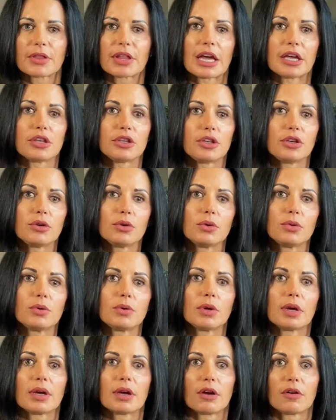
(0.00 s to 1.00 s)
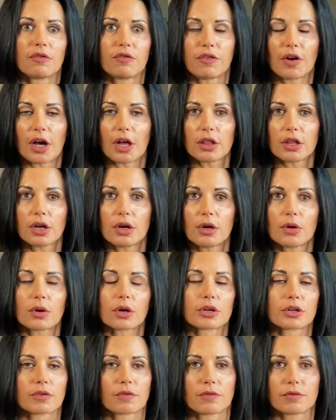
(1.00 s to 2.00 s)
that you
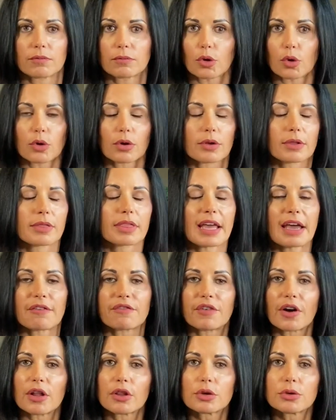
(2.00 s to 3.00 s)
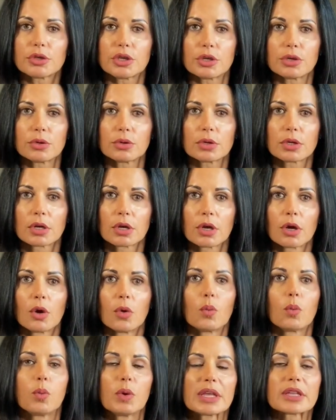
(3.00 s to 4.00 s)
follow or that follow you
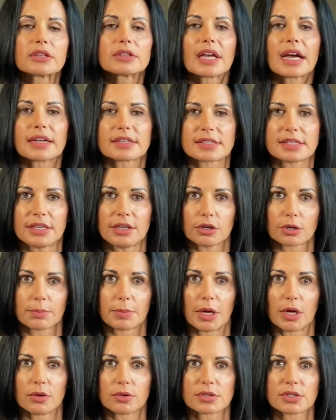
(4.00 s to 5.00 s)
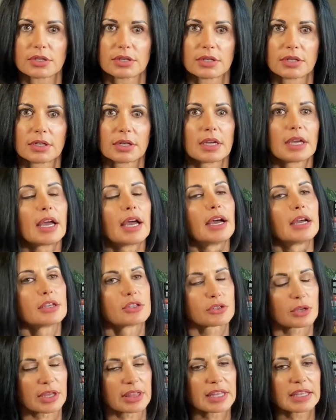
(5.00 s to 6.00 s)
will not see your post.
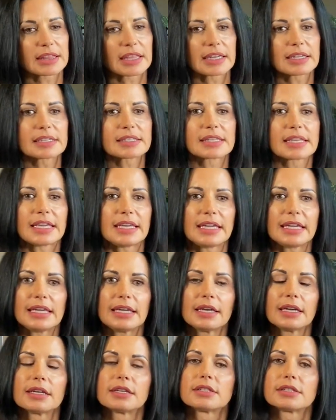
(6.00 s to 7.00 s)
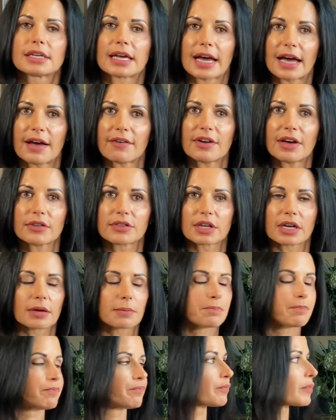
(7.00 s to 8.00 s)
So I think that is key to have out there.
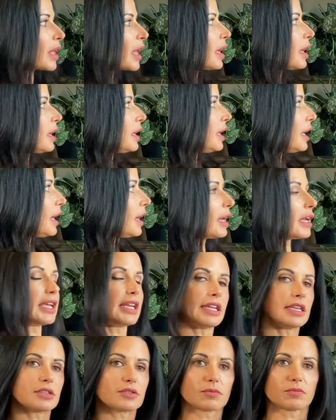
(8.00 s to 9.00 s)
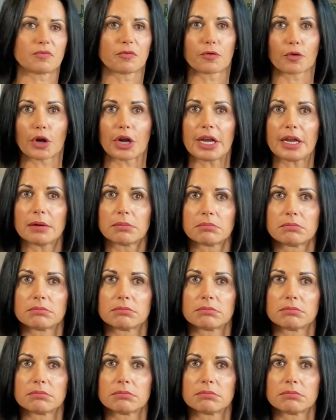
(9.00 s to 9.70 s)
It is free